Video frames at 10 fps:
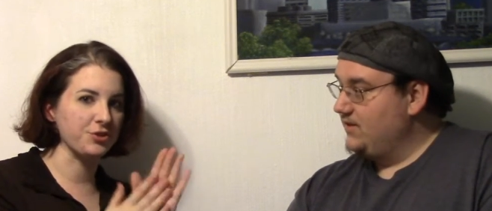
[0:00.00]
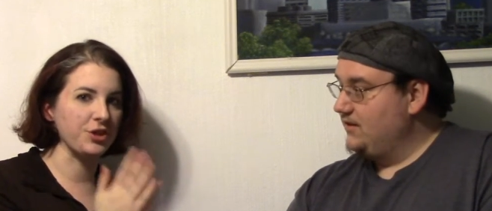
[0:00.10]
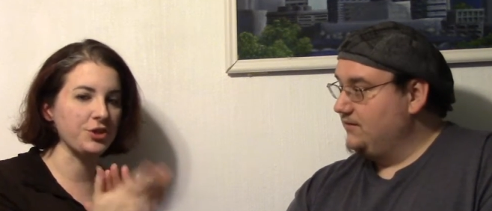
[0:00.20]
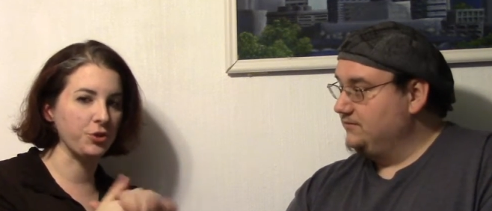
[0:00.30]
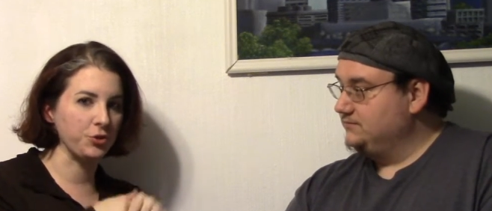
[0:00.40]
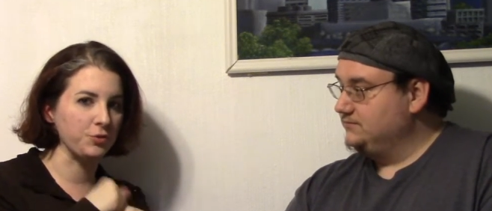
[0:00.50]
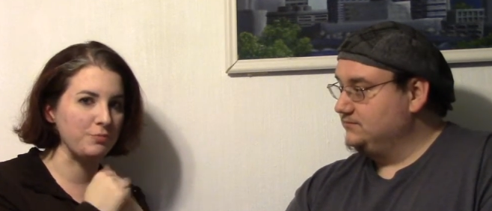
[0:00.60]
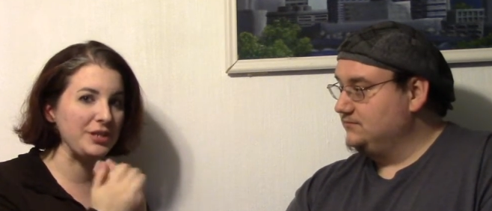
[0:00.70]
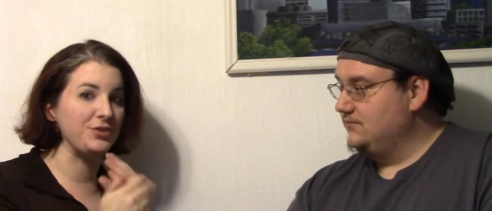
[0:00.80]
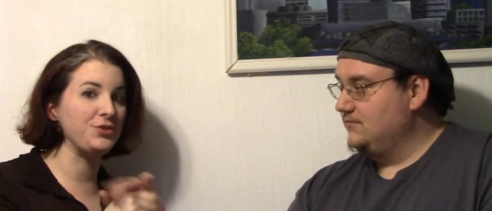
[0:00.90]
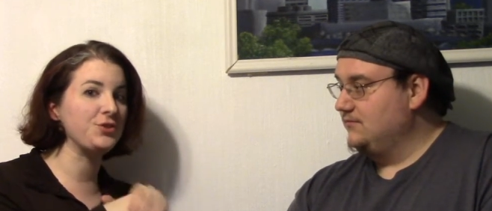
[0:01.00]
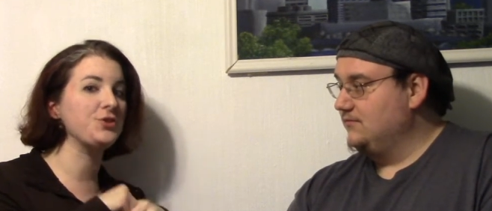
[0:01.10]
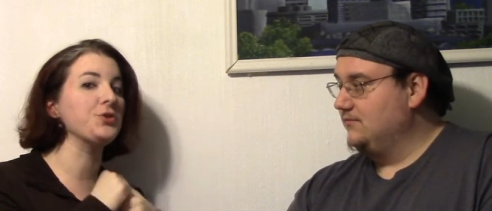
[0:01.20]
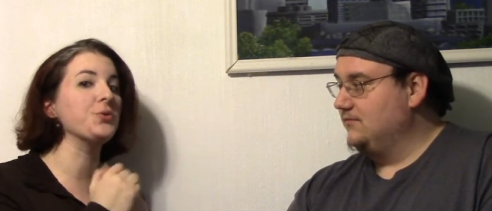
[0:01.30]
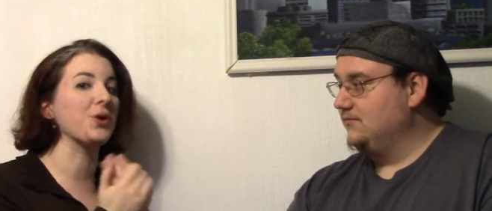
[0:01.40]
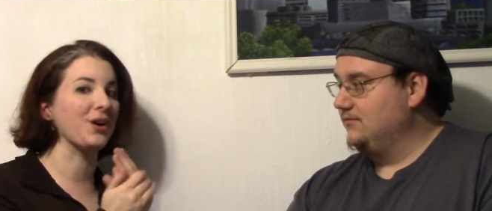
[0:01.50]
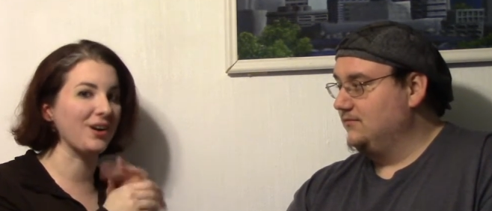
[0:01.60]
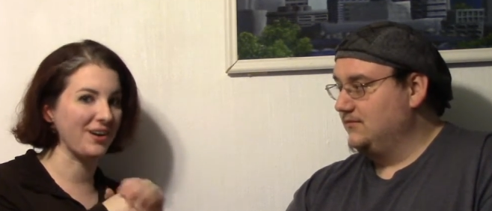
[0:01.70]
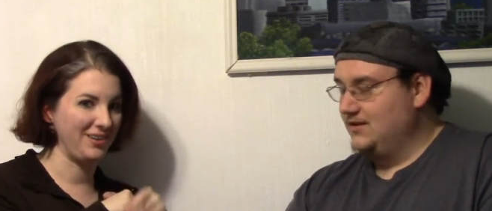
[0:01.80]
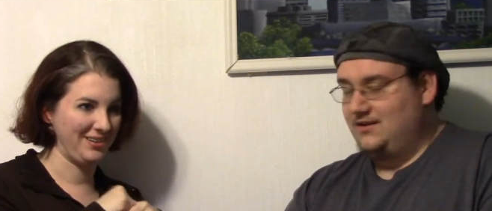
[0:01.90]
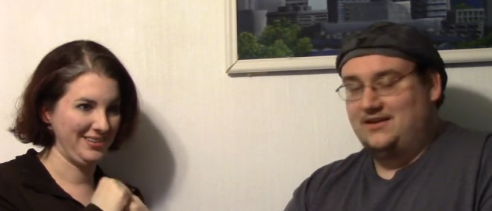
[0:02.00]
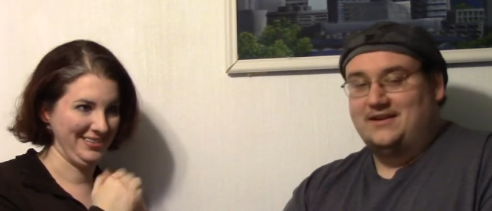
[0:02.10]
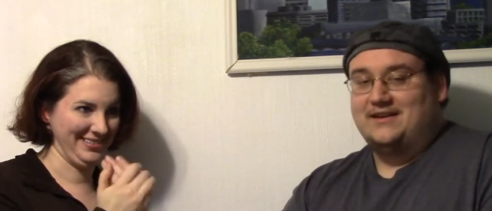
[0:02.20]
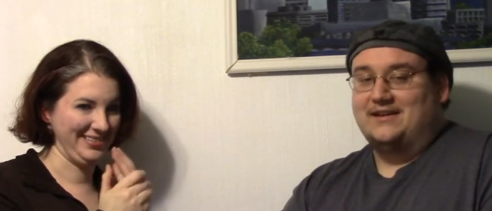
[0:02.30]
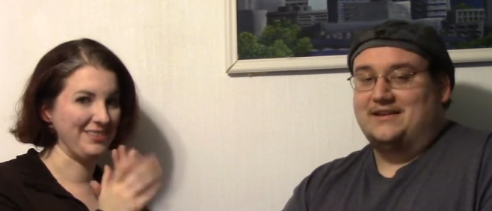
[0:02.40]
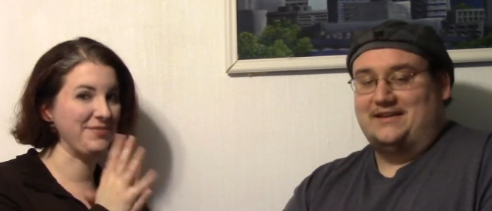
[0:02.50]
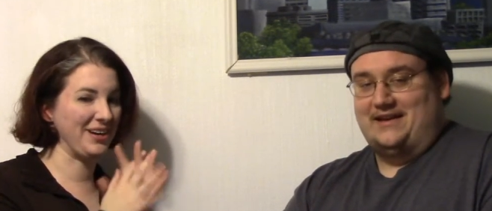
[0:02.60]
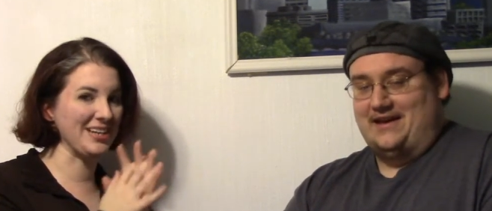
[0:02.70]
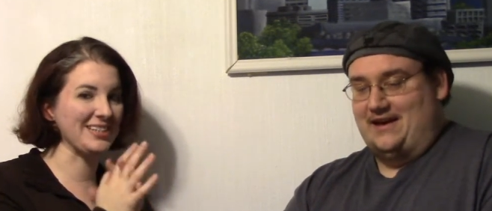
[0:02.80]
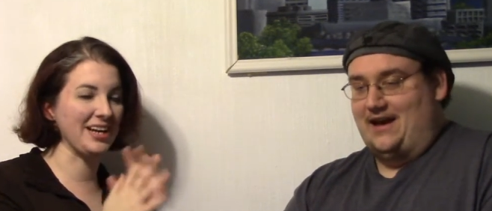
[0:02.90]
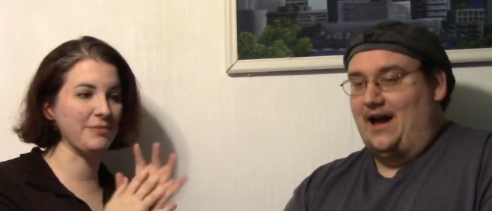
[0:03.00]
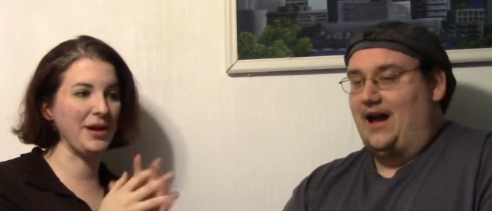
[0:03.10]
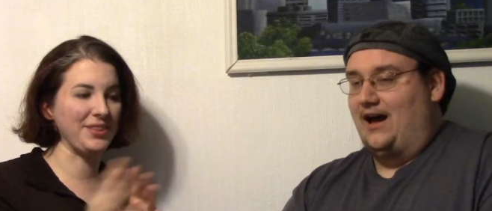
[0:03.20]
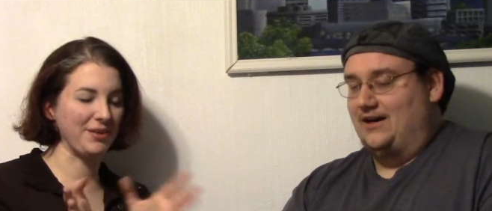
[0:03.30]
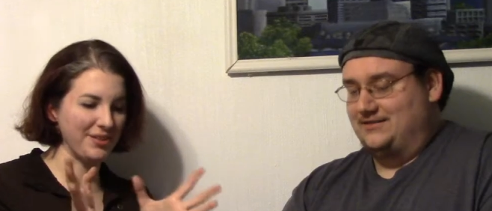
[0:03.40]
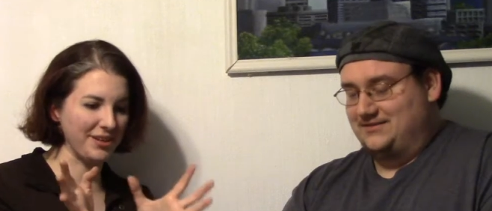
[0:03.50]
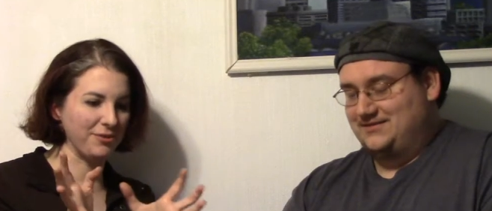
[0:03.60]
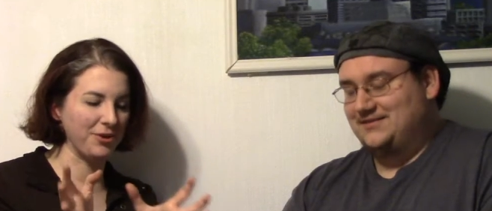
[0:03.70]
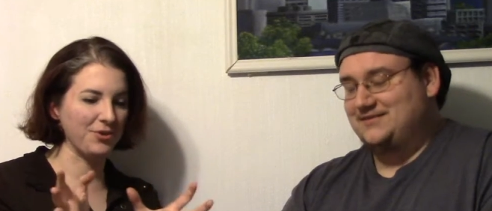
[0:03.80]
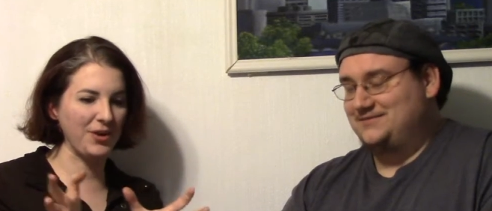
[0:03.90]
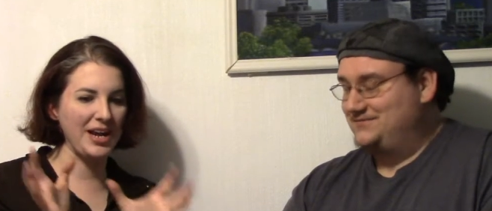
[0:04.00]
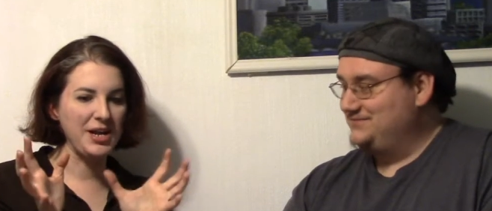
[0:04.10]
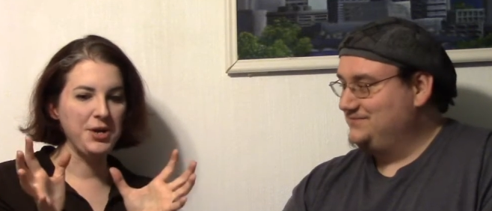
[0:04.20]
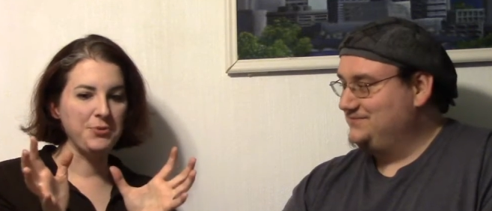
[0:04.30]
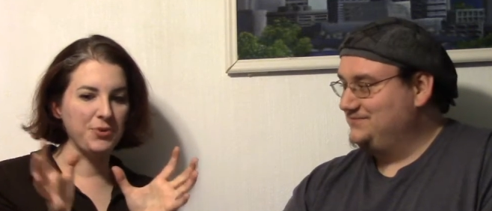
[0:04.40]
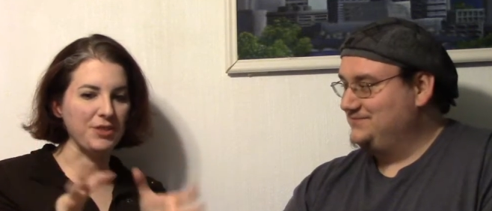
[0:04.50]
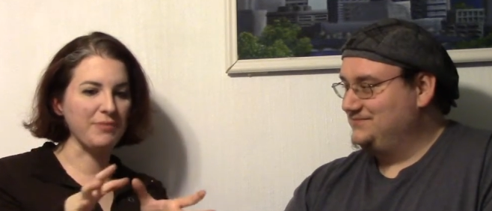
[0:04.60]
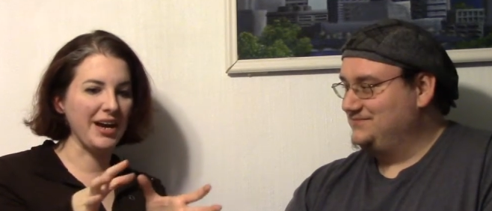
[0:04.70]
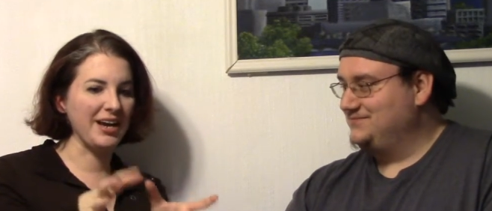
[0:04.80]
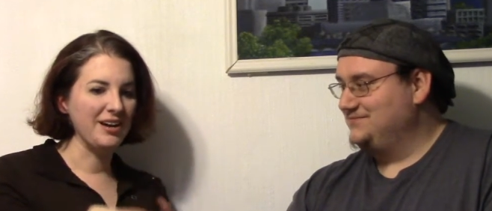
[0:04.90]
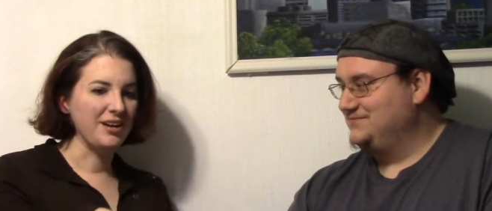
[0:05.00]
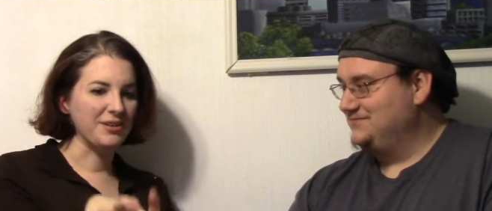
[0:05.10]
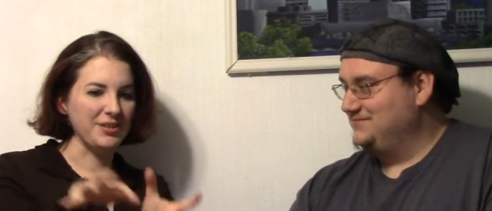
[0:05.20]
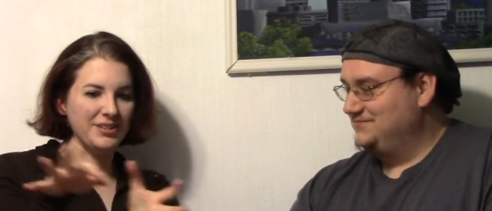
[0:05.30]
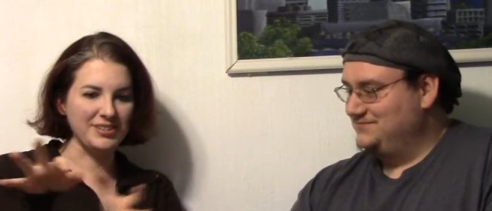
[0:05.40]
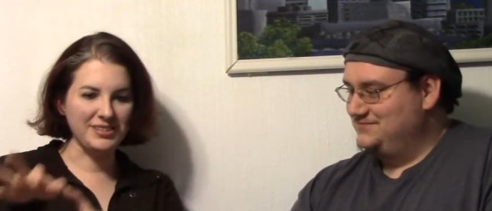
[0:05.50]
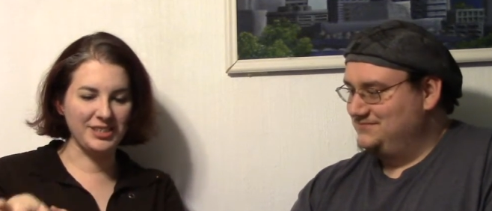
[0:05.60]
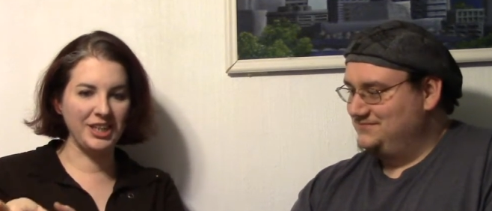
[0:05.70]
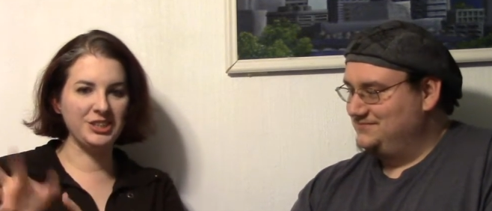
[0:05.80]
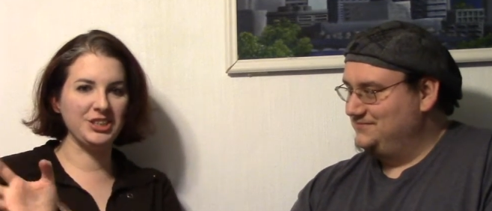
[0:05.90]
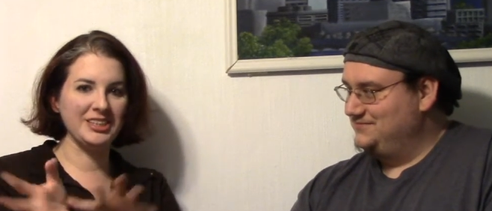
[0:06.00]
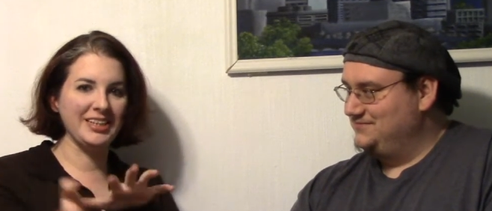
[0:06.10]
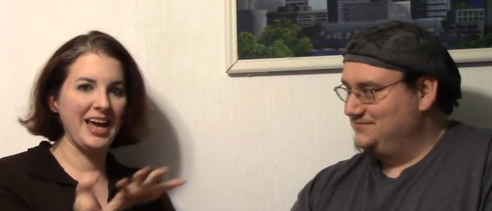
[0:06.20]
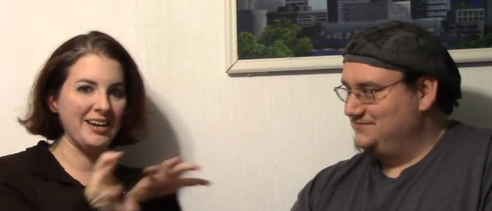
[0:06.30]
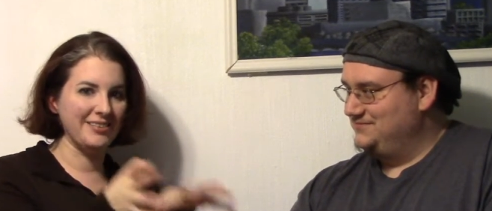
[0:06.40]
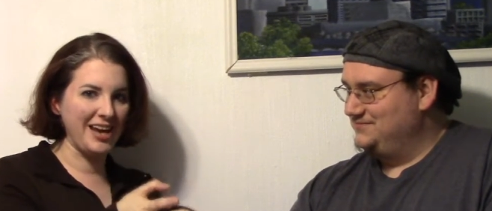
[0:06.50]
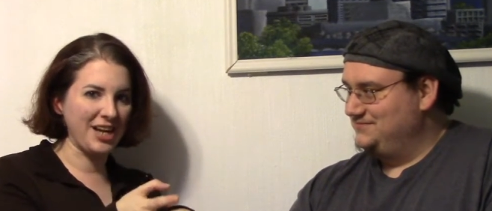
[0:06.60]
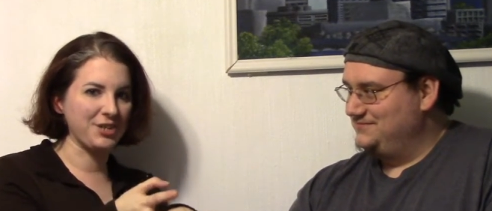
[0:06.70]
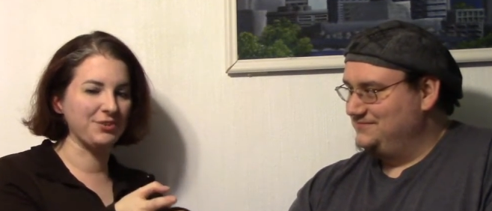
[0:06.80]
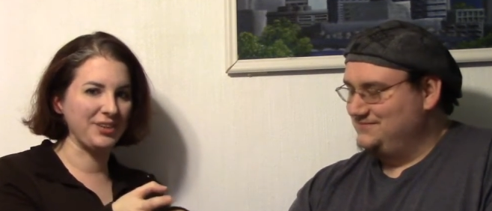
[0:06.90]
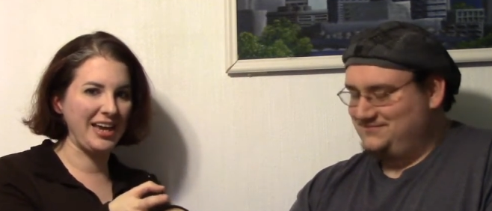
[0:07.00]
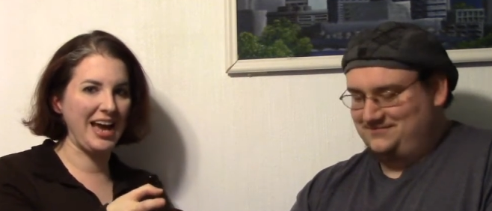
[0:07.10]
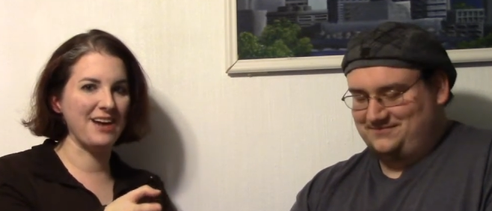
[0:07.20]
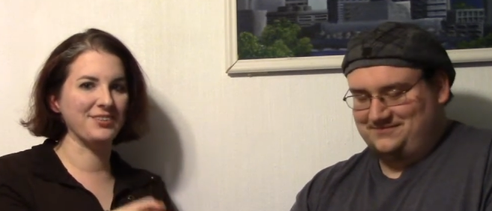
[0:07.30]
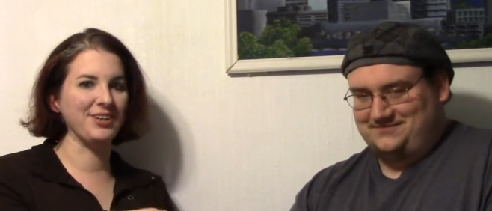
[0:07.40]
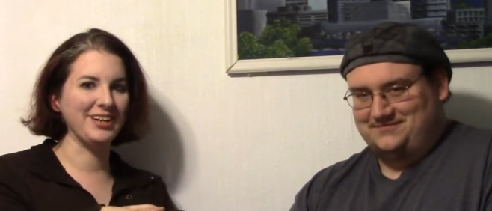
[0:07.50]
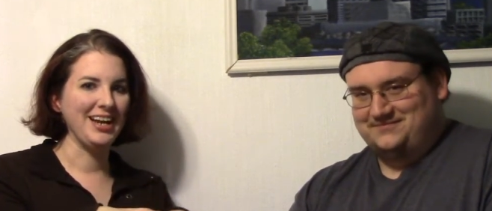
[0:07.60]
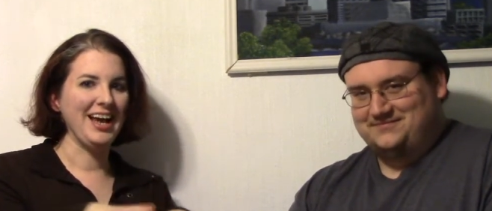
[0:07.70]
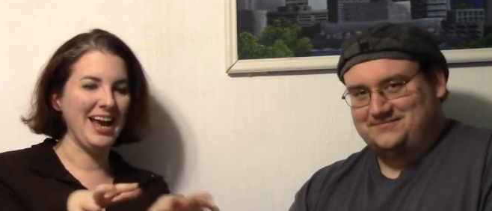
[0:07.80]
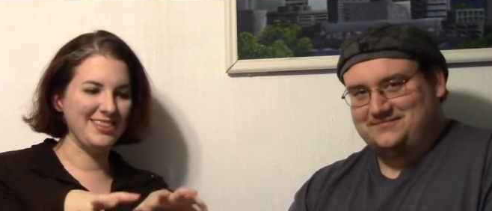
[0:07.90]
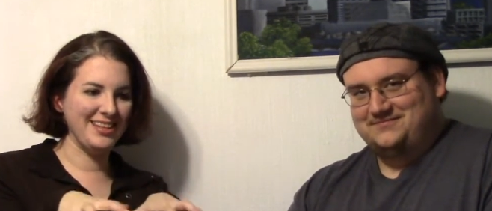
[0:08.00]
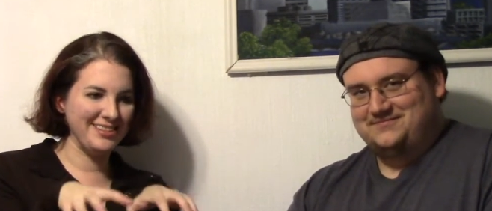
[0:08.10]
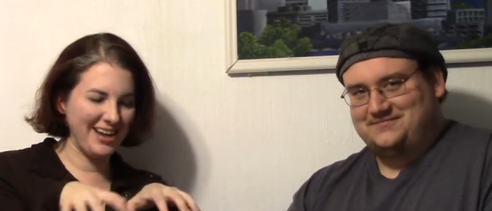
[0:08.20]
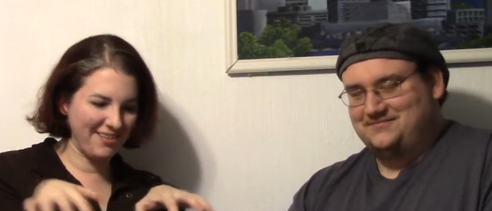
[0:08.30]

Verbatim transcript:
Speaker 1: stretch goals would be sewer very yeah. excited about that I think it would go great with my dungeon and natural cavern, and then you